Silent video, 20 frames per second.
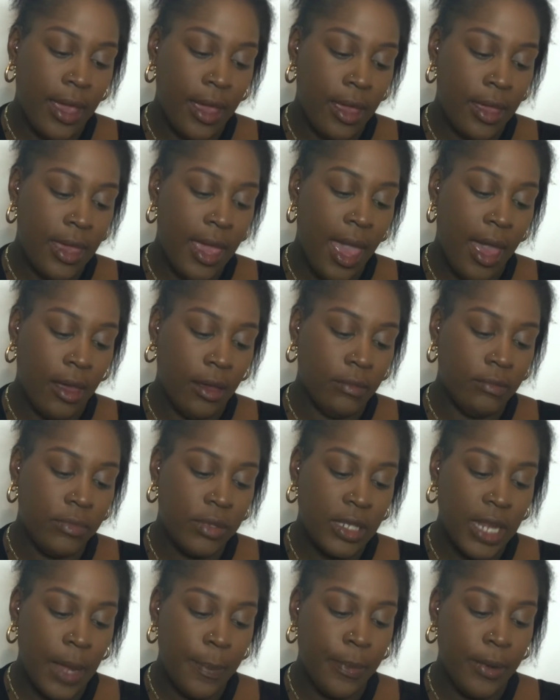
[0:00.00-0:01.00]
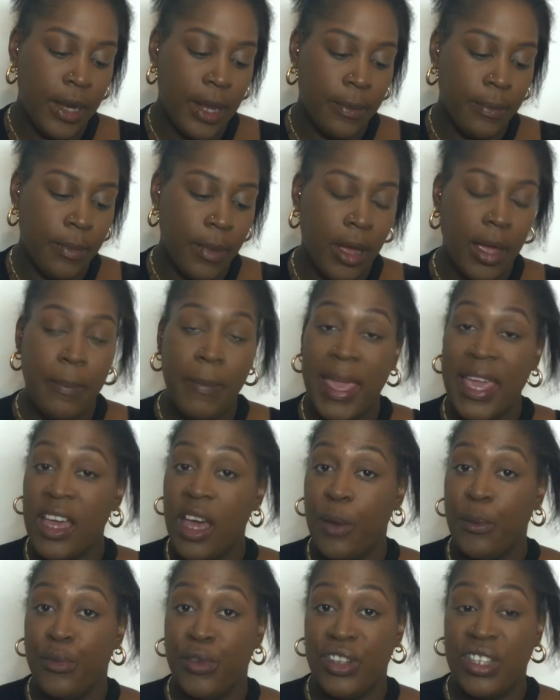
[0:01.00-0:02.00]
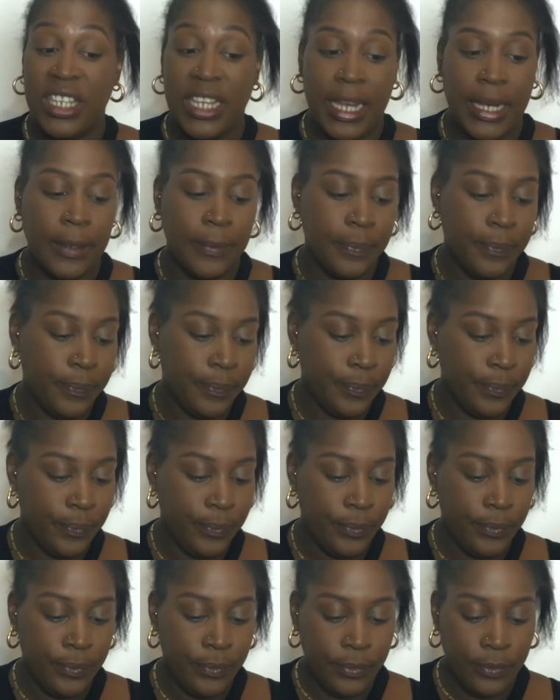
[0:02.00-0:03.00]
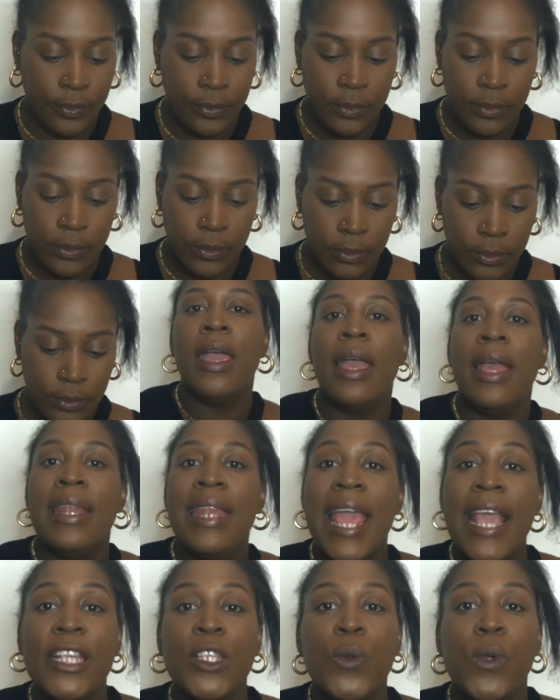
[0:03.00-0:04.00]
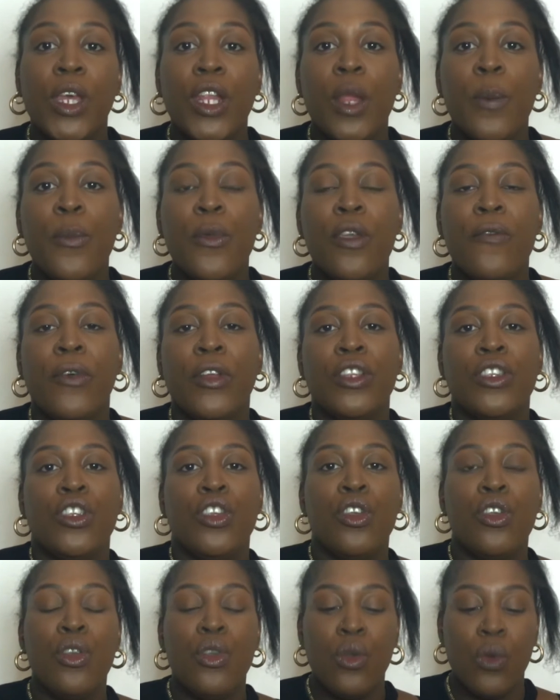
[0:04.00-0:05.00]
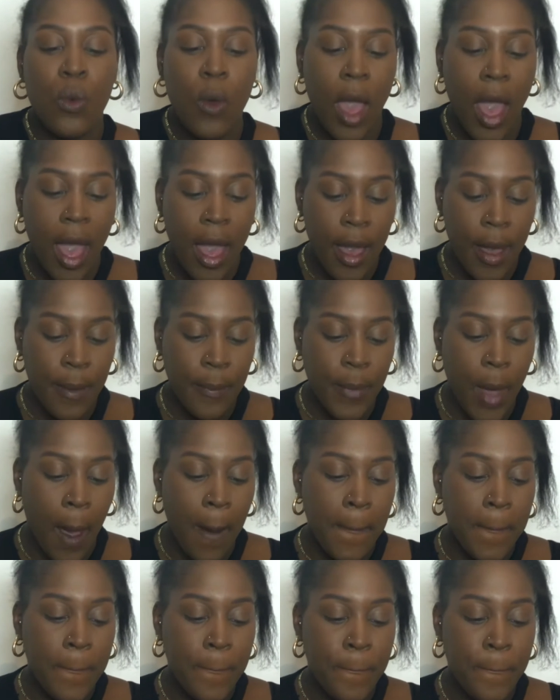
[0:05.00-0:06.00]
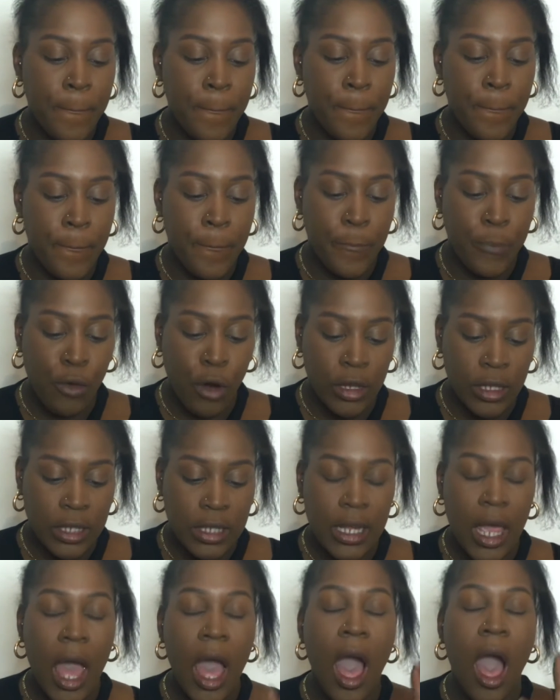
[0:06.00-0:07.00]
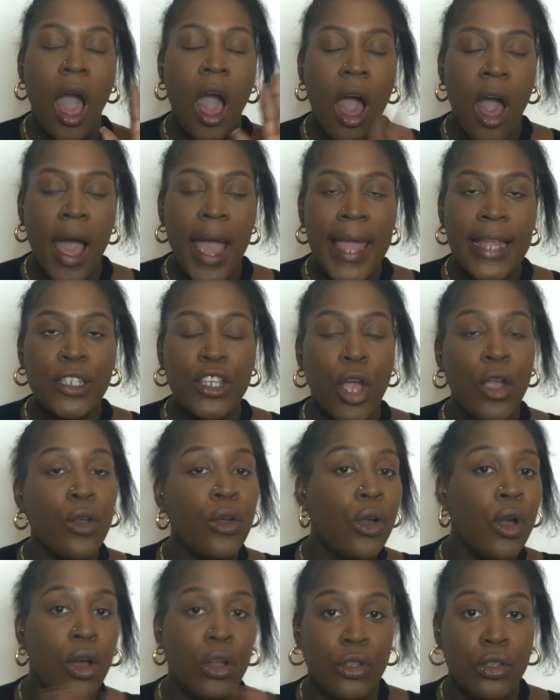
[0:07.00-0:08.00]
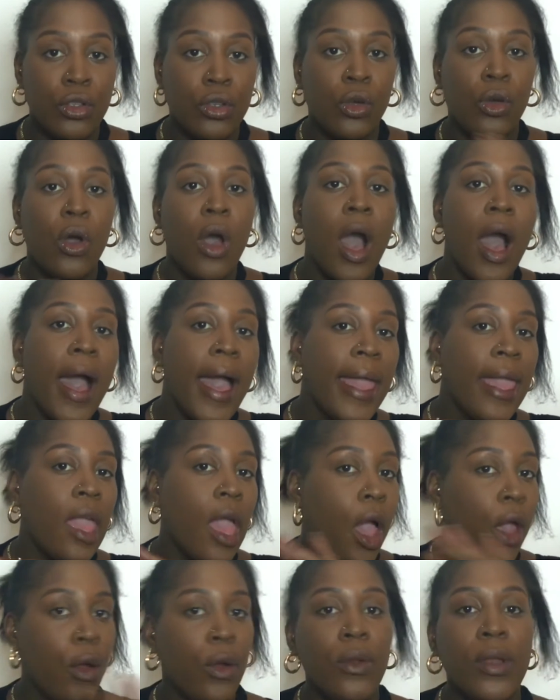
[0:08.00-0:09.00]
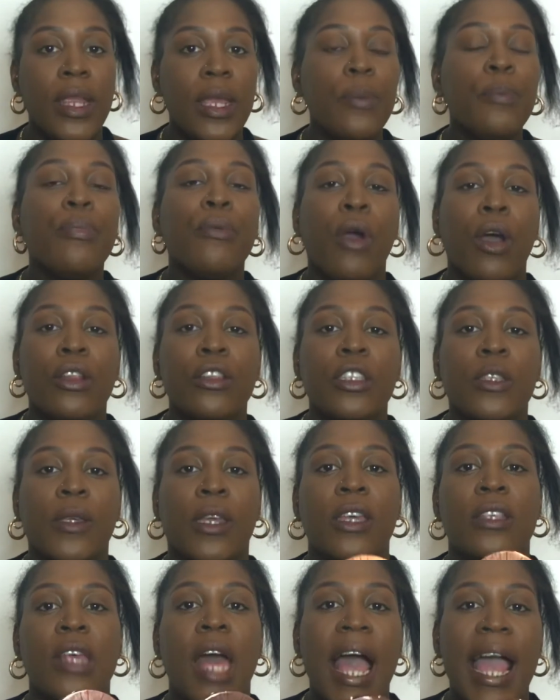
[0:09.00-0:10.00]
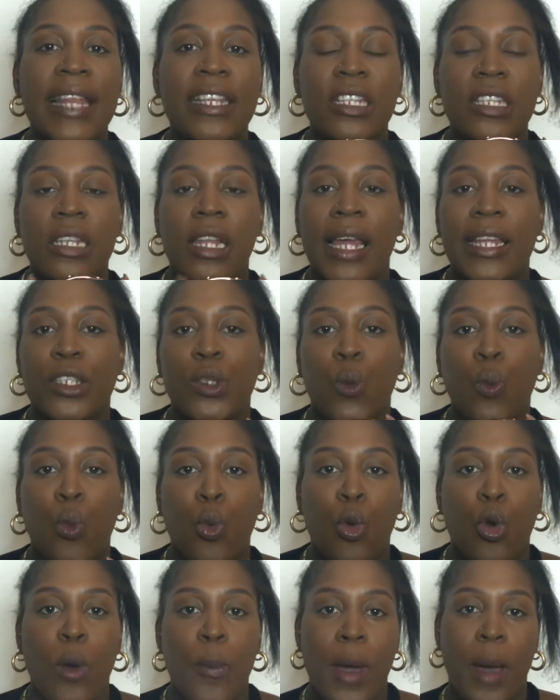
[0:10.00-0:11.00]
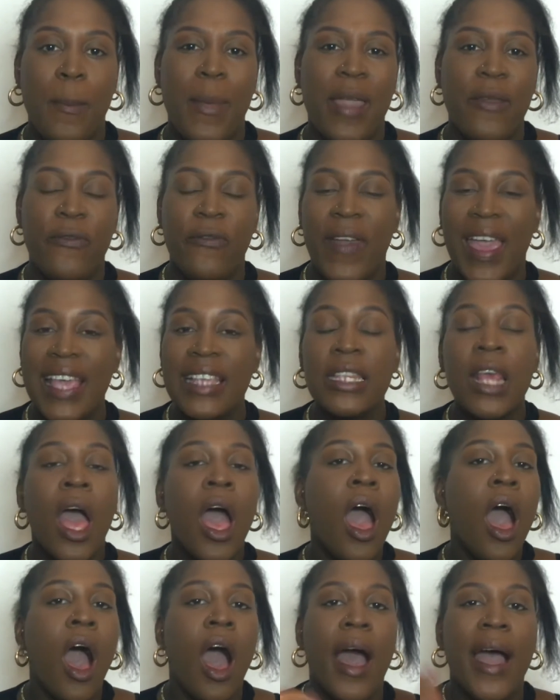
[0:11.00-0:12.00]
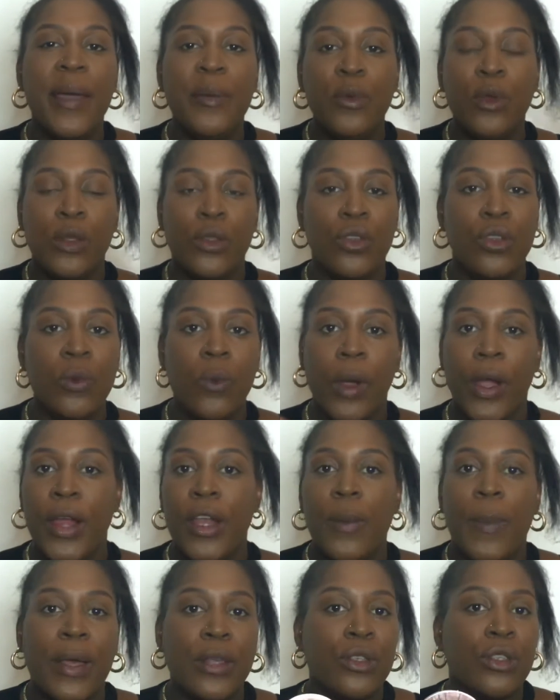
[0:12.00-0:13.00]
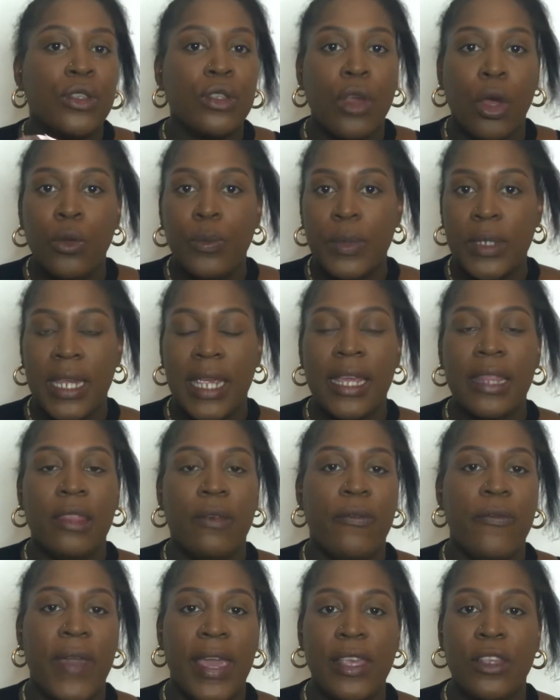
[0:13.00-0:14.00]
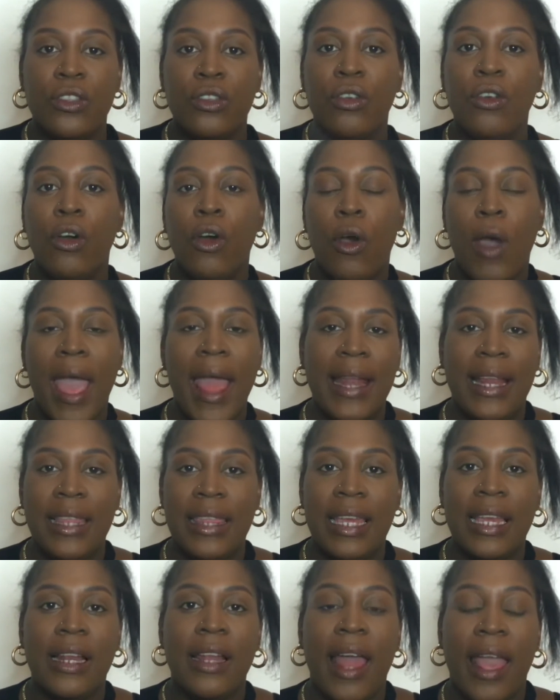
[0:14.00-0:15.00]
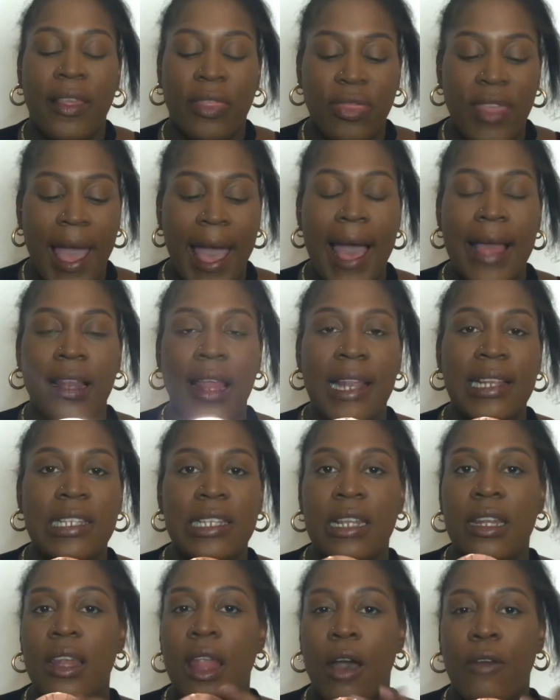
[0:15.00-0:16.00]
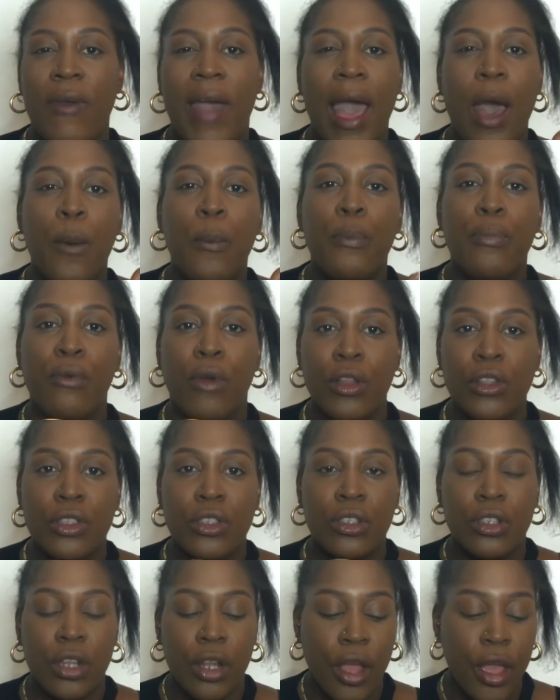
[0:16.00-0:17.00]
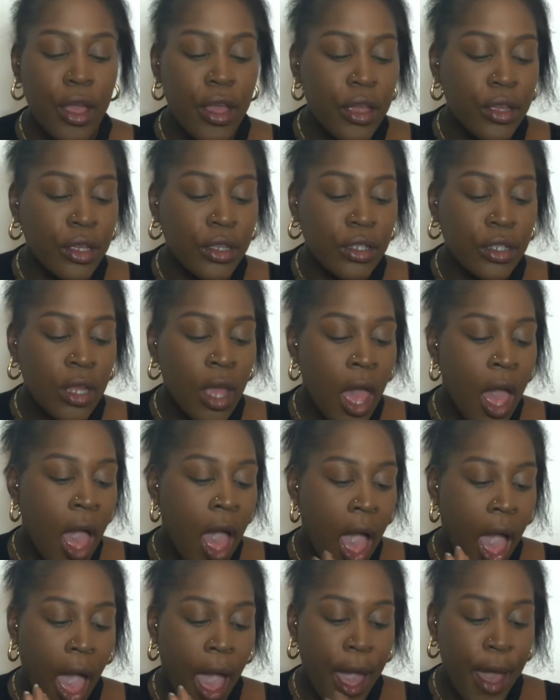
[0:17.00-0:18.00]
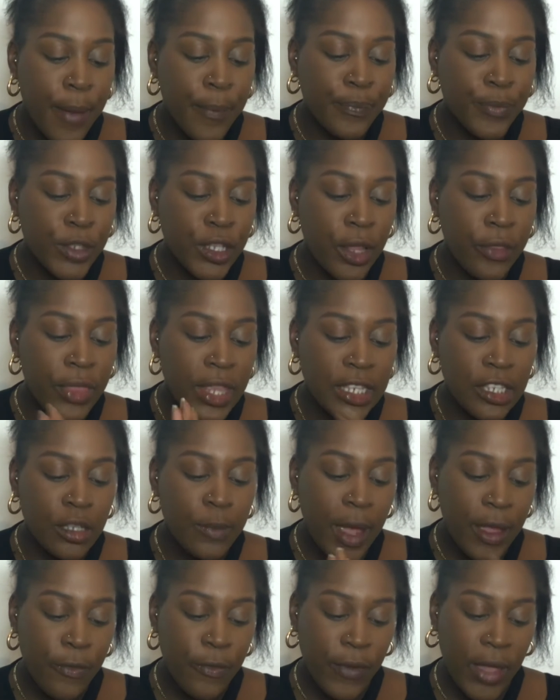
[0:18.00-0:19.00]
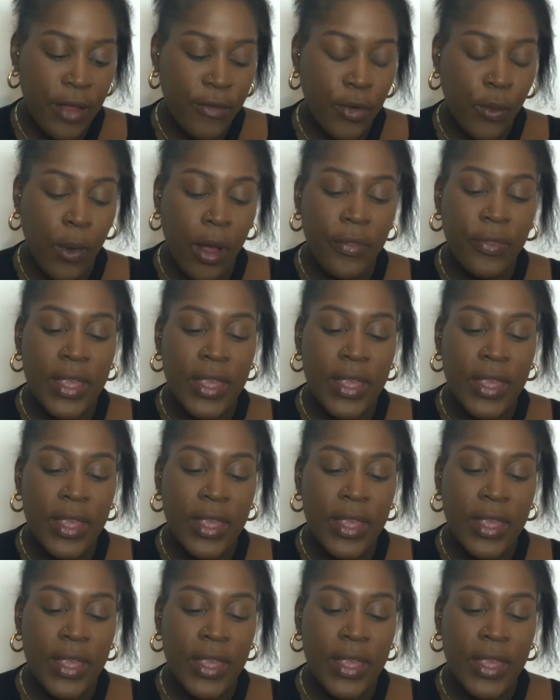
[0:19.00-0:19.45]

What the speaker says: Yeah, staple in my makeup routine. Next, we're going to move on to bronzer. I don't contour, I only bronze because I just like to warm up my face. I'm not too worried about sculpting the face or anything like that, and I just love how bronze looks. So this is my favorite one.